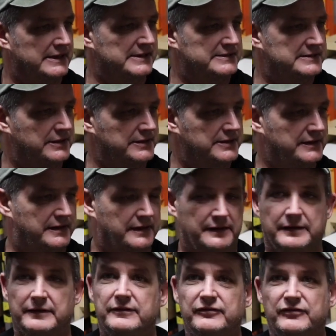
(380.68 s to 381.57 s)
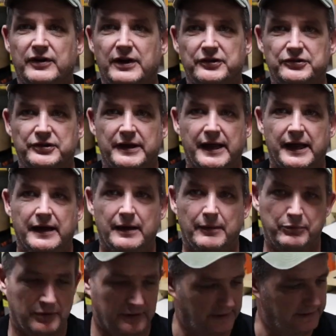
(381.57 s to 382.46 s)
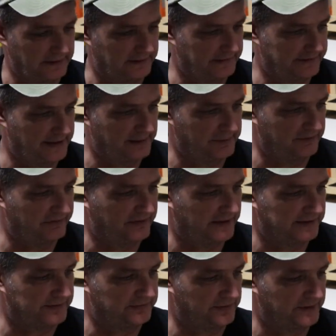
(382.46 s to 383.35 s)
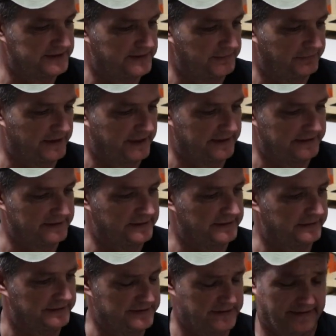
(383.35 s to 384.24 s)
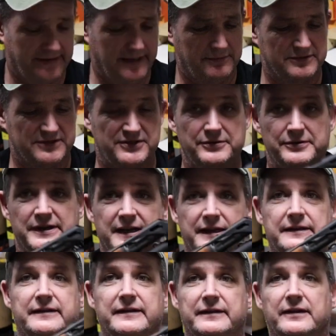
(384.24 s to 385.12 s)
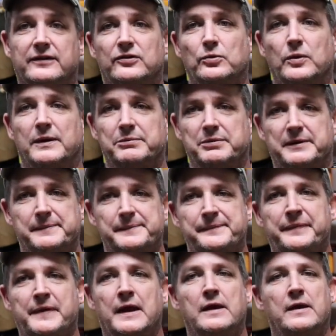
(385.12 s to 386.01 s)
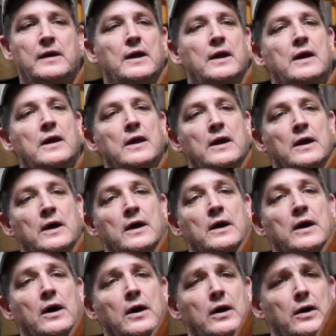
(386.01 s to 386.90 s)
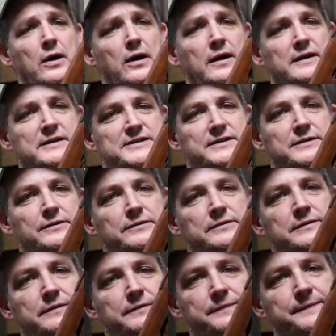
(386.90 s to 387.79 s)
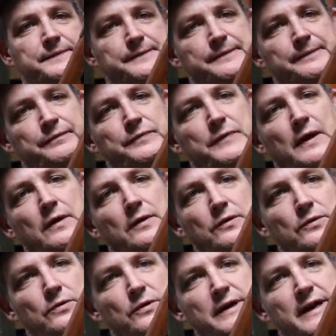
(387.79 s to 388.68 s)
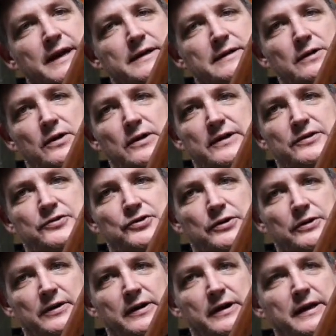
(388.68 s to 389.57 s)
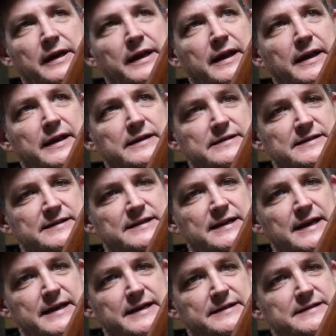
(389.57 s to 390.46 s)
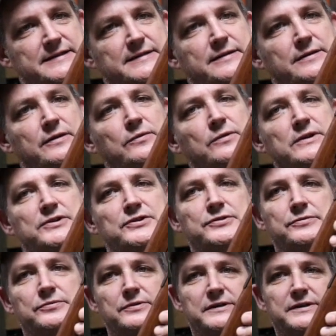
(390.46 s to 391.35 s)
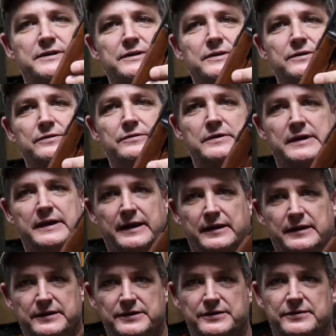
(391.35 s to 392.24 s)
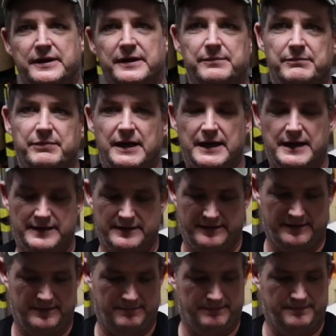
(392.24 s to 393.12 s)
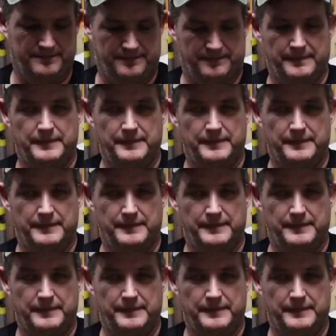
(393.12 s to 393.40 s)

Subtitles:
so you can freshen that up with a little dab of phosphorescent paint too. So that was unique to this weapon. Also, grenade launcher and sights, what you would do, and you can buy them